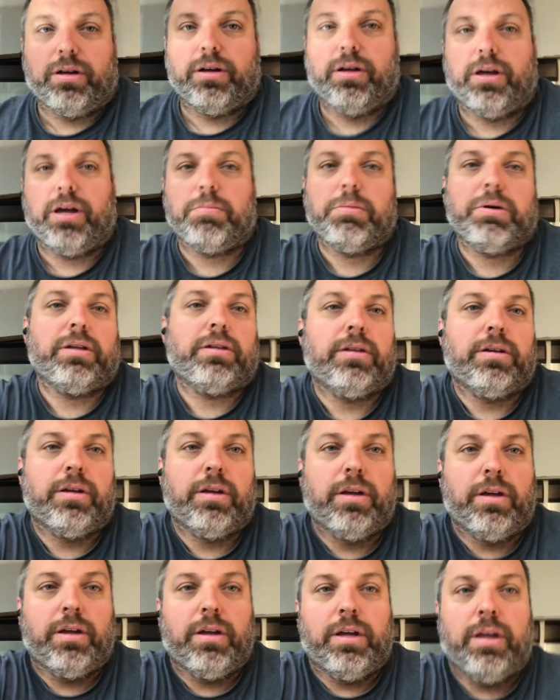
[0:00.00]
I mean,
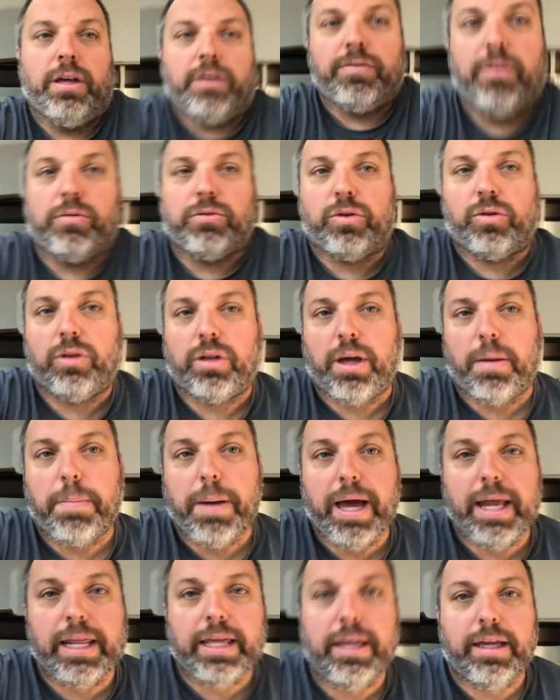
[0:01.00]
if it was only a
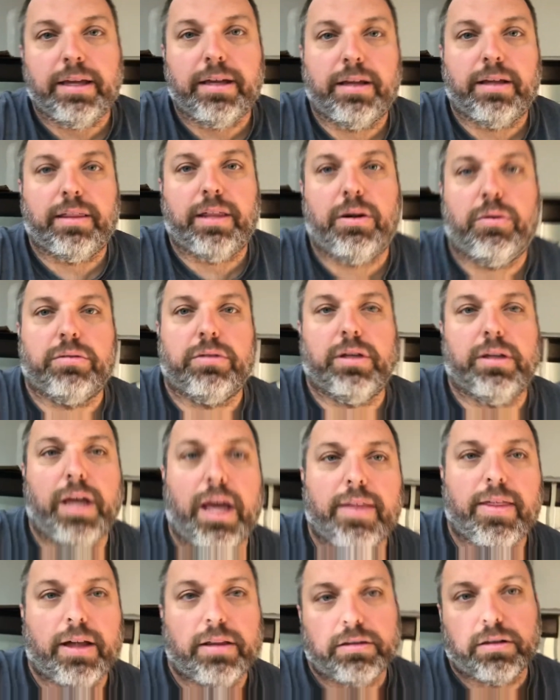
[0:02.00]
penny, then I would say, yeah,
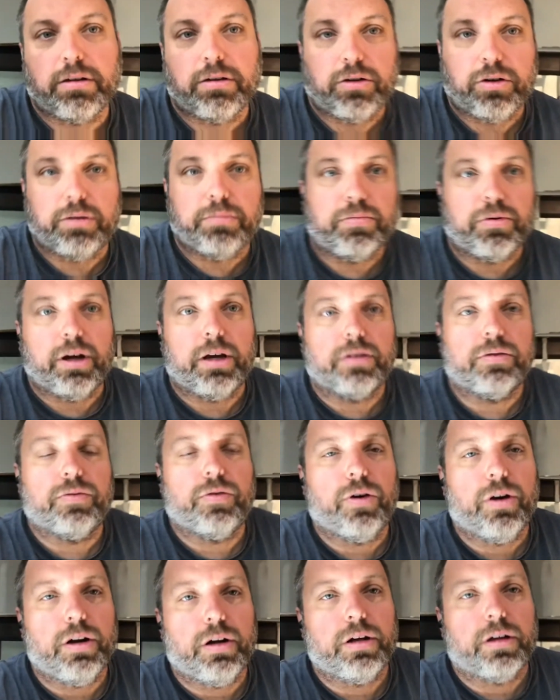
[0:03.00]
that's a good price for it.